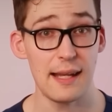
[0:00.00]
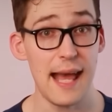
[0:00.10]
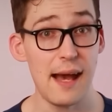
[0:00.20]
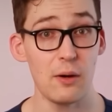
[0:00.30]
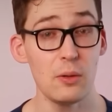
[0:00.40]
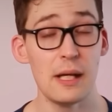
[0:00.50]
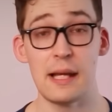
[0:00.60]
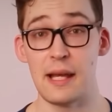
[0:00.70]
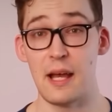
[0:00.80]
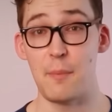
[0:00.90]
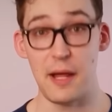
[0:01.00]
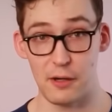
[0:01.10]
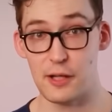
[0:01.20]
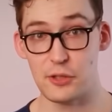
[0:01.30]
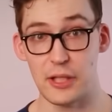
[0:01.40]
Now,
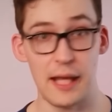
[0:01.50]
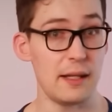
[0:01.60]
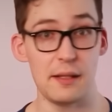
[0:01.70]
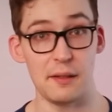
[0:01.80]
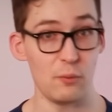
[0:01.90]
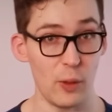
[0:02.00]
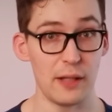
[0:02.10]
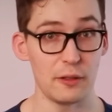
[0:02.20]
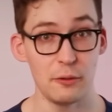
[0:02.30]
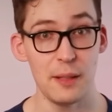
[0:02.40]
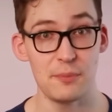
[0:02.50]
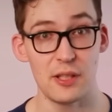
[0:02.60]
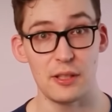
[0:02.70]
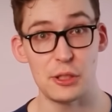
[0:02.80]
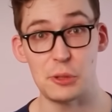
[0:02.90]
better educated and well
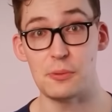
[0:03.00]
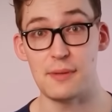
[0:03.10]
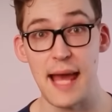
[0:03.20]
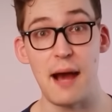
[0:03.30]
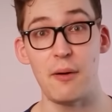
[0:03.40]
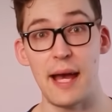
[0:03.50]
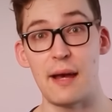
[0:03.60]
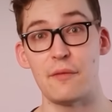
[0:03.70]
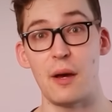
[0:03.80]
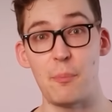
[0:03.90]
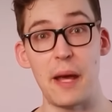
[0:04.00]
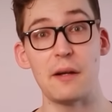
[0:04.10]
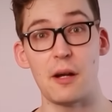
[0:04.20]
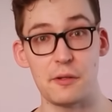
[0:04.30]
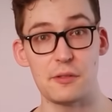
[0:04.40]
equipped, you now have a
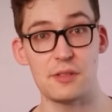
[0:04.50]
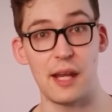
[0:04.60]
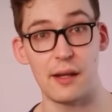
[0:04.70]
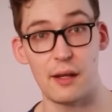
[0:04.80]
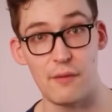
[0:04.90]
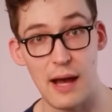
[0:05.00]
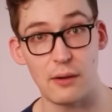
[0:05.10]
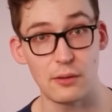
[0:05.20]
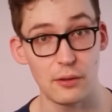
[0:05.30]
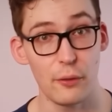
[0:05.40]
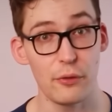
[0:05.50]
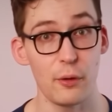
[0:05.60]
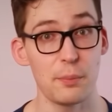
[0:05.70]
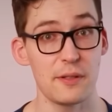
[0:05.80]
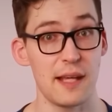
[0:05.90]
better understanding of how
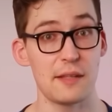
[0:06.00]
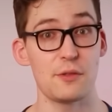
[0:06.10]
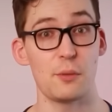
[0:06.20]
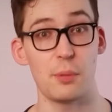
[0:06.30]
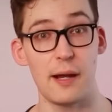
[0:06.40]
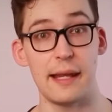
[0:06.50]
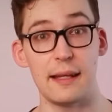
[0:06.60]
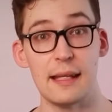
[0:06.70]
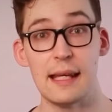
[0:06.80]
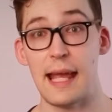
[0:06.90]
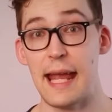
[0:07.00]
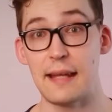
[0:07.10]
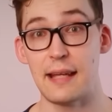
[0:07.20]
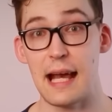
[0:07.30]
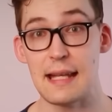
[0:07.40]
Klotho protects your brain
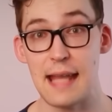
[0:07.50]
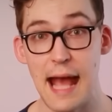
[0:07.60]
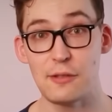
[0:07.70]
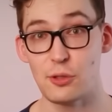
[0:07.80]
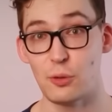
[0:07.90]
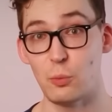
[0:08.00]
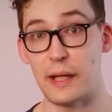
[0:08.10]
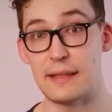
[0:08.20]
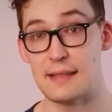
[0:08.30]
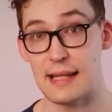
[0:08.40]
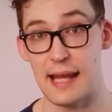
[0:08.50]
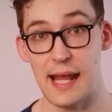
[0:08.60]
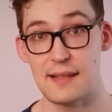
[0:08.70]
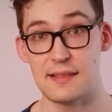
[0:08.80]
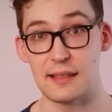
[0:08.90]
and a natural way to
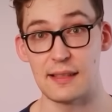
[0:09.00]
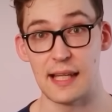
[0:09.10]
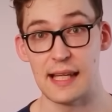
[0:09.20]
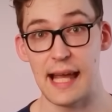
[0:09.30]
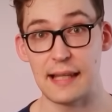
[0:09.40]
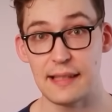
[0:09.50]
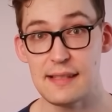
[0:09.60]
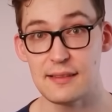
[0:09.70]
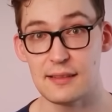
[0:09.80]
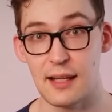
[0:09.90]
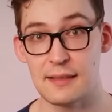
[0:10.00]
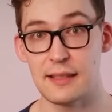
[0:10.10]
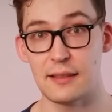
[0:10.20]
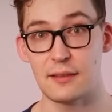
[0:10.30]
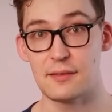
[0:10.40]
enhance it, at least
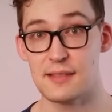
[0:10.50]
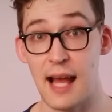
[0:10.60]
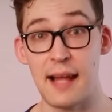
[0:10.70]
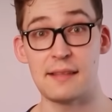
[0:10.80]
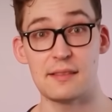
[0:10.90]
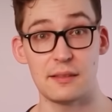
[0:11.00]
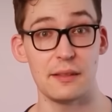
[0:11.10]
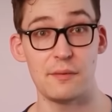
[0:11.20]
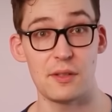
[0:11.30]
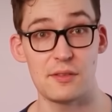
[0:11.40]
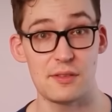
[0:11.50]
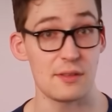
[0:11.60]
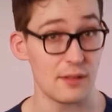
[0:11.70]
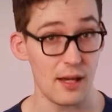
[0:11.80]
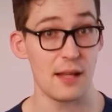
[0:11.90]
until science
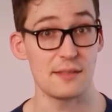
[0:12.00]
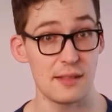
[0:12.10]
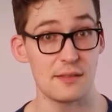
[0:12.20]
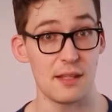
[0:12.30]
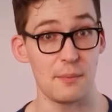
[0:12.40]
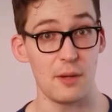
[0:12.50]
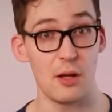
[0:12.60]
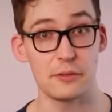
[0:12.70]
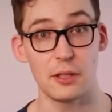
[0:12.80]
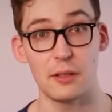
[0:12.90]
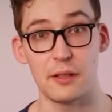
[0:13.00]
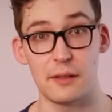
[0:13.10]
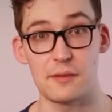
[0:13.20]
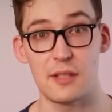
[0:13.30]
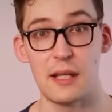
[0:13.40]
delivers us some
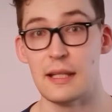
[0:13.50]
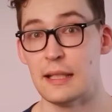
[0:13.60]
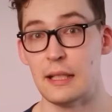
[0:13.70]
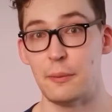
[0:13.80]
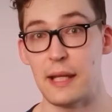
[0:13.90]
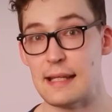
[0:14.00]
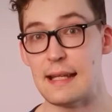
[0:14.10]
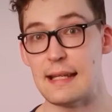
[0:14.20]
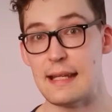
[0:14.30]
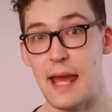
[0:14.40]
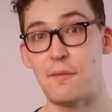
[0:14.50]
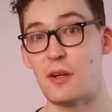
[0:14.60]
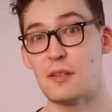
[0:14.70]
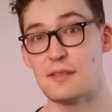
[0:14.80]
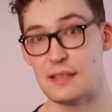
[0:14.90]
alternatives. We can
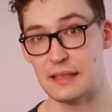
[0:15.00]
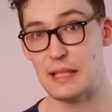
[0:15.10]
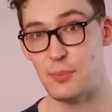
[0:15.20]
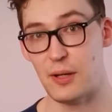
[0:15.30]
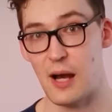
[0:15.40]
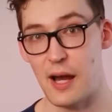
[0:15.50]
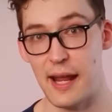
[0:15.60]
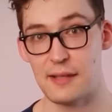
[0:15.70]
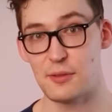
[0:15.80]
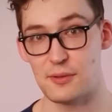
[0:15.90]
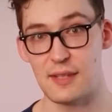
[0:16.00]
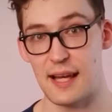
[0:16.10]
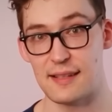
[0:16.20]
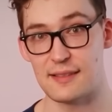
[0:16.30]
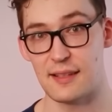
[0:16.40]
never sleep on
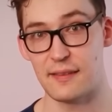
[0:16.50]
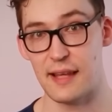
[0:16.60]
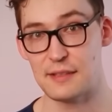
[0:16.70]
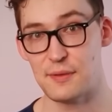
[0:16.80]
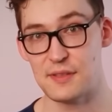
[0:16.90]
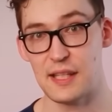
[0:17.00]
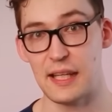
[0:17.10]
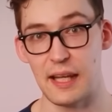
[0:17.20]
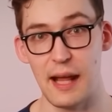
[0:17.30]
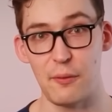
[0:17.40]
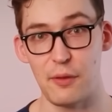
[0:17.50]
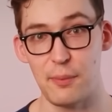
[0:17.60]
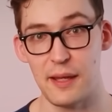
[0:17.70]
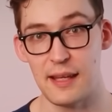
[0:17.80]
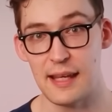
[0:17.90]
exercise. Thanks for sticking it out with
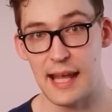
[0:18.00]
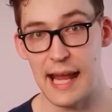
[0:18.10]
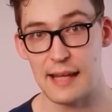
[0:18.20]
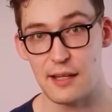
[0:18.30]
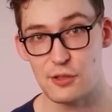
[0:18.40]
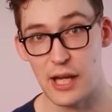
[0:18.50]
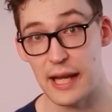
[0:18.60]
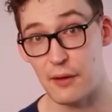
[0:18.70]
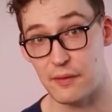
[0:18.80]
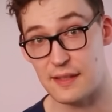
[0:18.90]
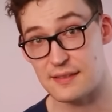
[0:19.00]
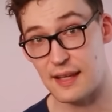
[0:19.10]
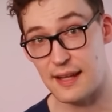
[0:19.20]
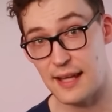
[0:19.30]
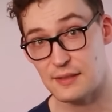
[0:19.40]
me and check out this
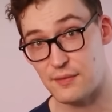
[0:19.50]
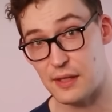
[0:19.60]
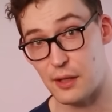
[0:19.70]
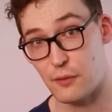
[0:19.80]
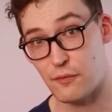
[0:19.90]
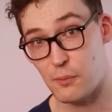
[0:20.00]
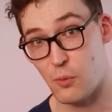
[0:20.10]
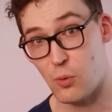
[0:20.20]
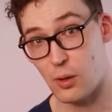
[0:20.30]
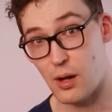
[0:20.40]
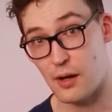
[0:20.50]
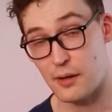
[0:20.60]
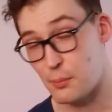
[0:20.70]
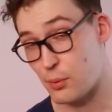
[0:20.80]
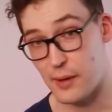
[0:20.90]
next video for more
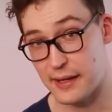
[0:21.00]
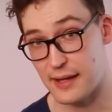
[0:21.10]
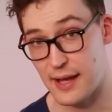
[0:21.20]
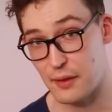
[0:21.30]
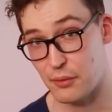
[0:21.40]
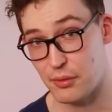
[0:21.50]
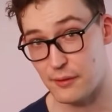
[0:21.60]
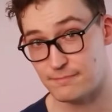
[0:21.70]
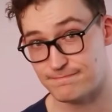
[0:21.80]
on brain health.